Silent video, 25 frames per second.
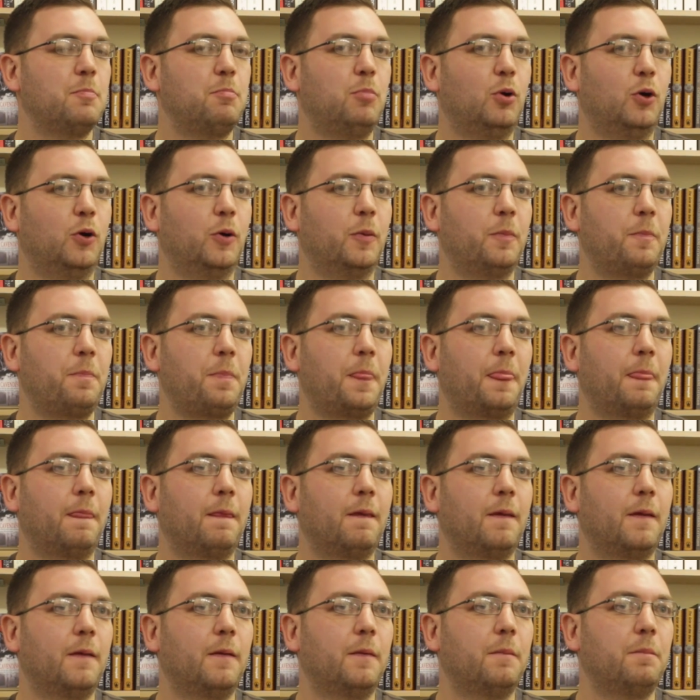But
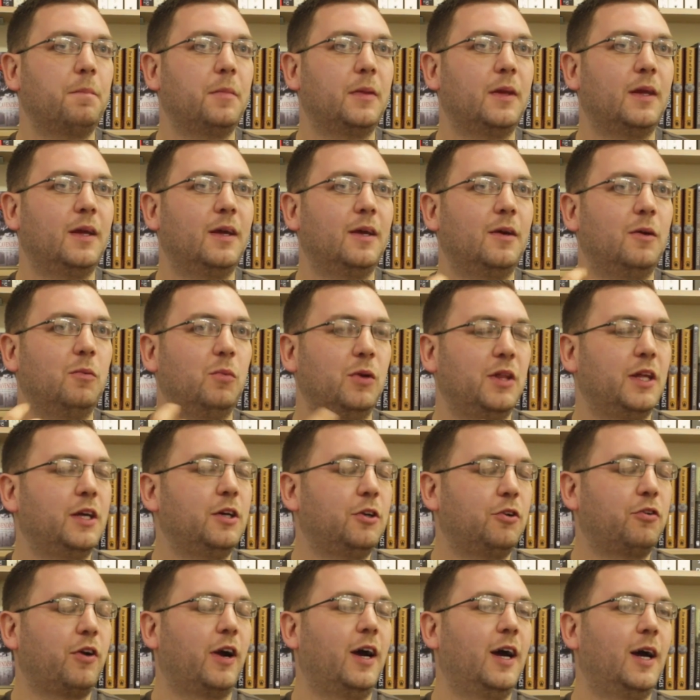
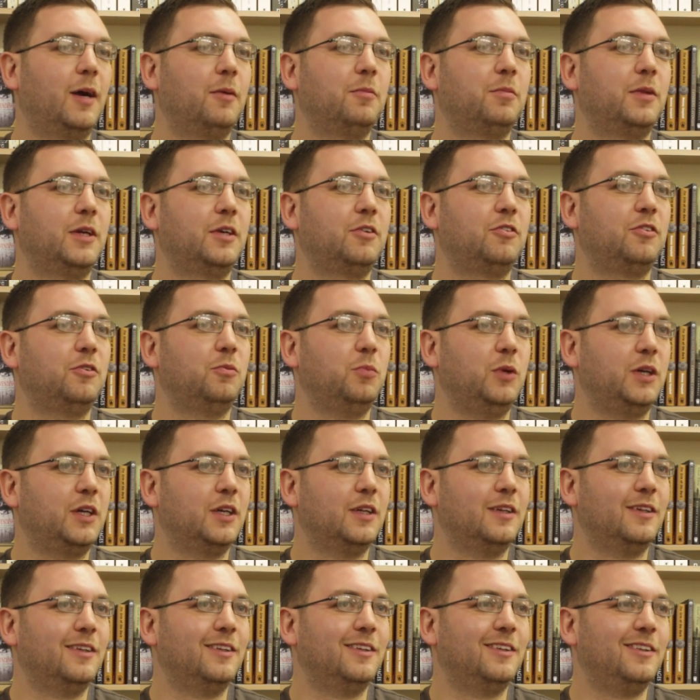within crime fiction, we
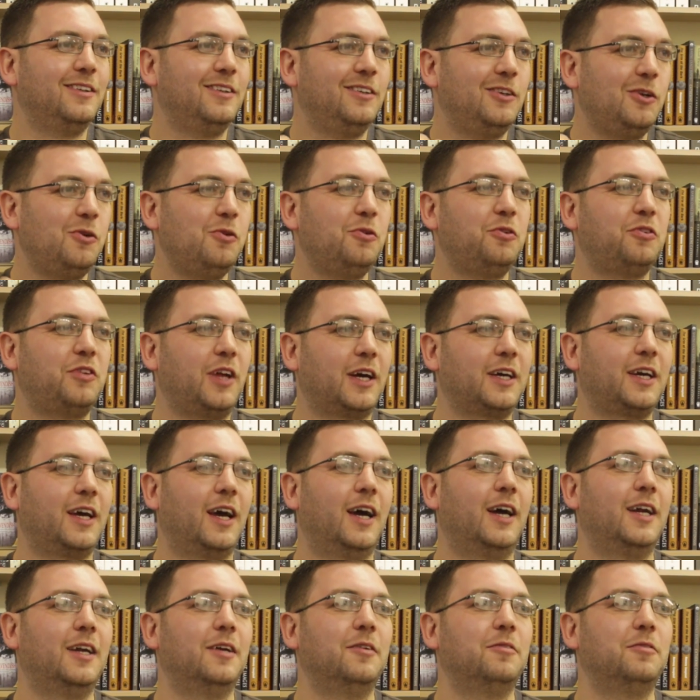can use that
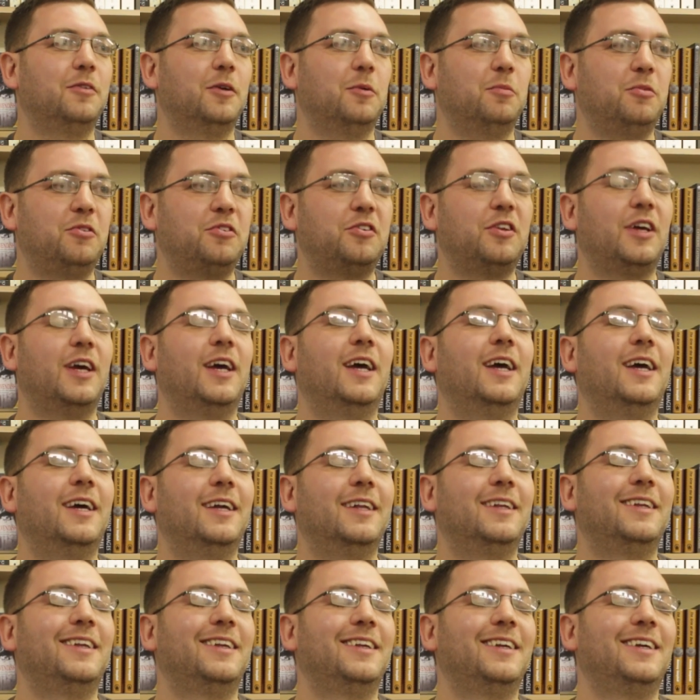kind of
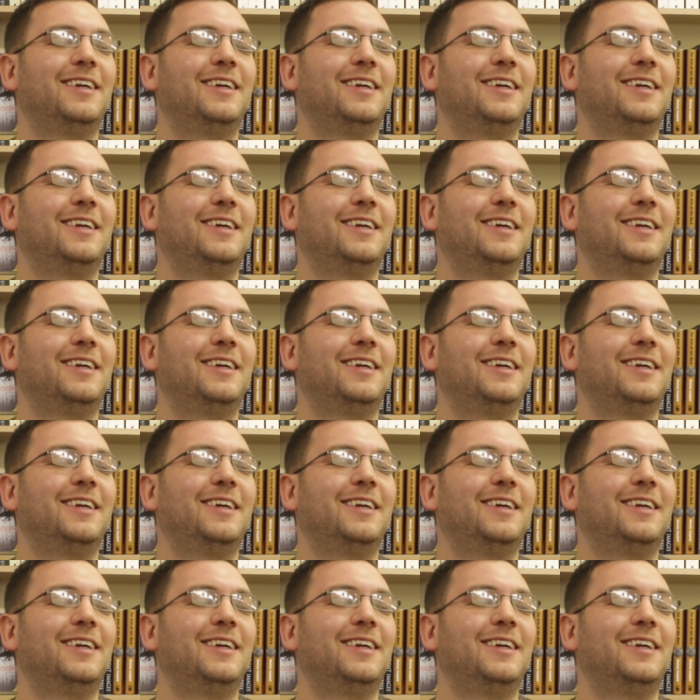absurd,